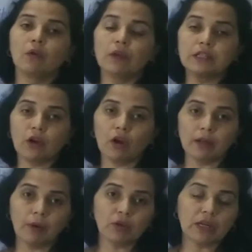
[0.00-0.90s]
we'll talk
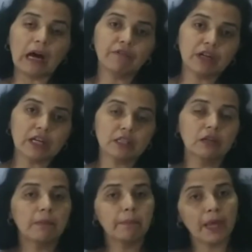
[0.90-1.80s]
about Awadh,
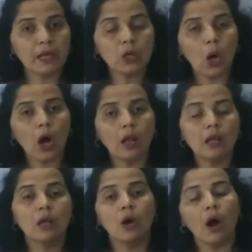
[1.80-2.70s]

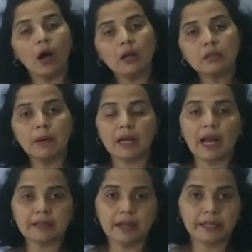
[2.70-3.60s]
Bengal, or the
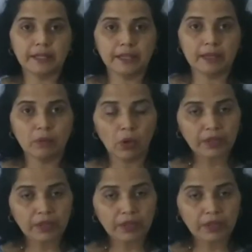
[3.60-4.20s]
Maratha kingdom.